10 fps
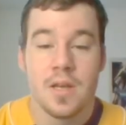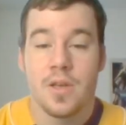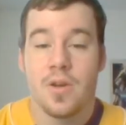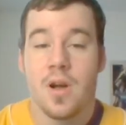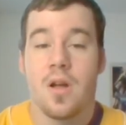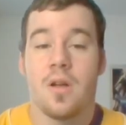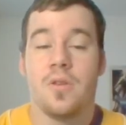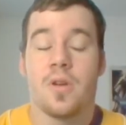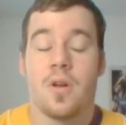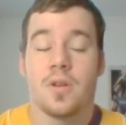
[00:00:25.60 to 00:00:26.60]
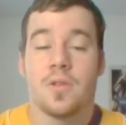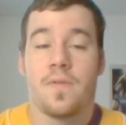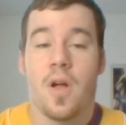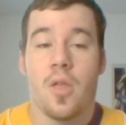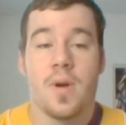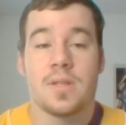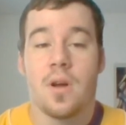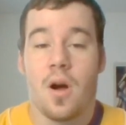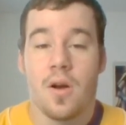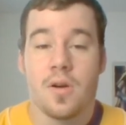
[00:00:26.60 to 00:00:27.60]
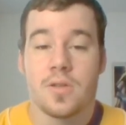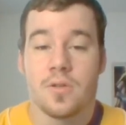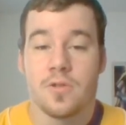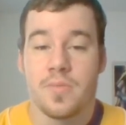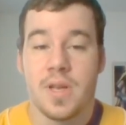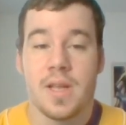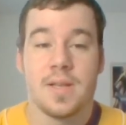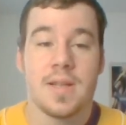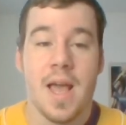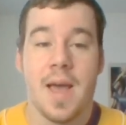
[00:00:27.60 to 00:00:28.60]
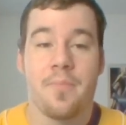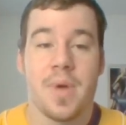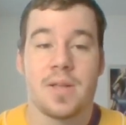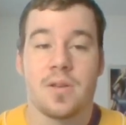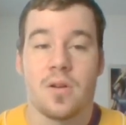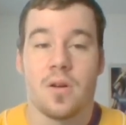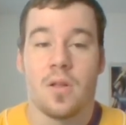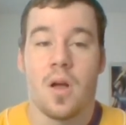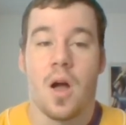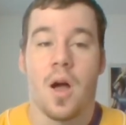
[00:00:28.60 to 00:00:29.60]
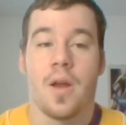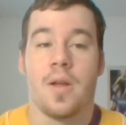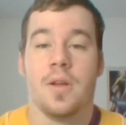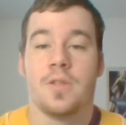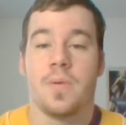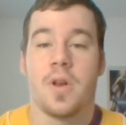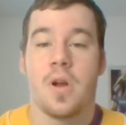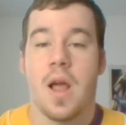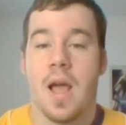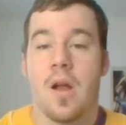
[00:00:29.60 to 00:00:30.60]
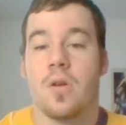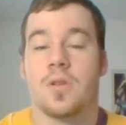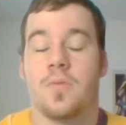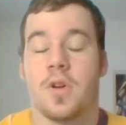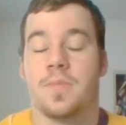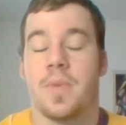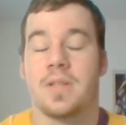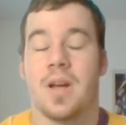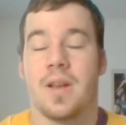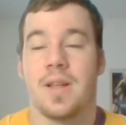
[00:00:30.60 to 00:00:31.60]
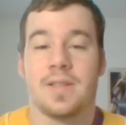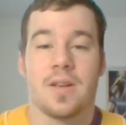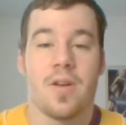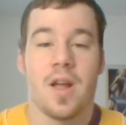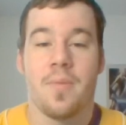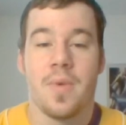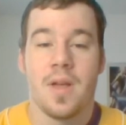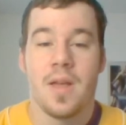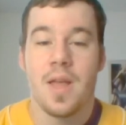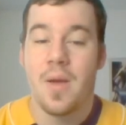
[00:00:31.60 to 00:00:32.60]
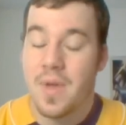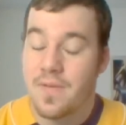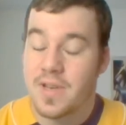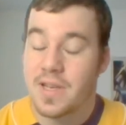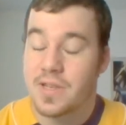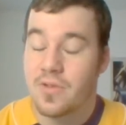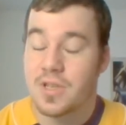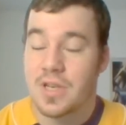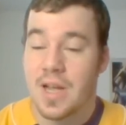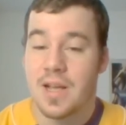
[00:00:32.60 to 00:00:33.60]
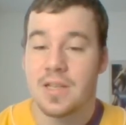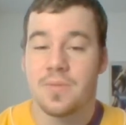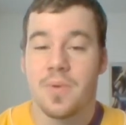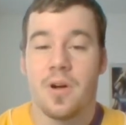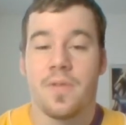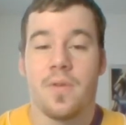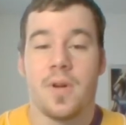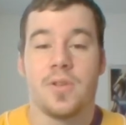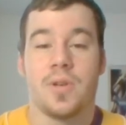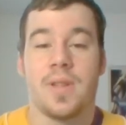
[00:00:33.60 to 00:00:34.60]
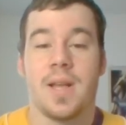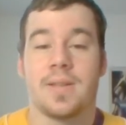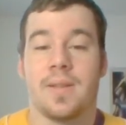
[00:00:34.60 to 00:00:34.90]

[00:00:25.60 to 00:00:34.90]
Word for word: You can also follow us on our social medias at Bets Earle on Twitter at Earle Sports Bets on Instagram, and we have a Discord chat as well if you want to join that.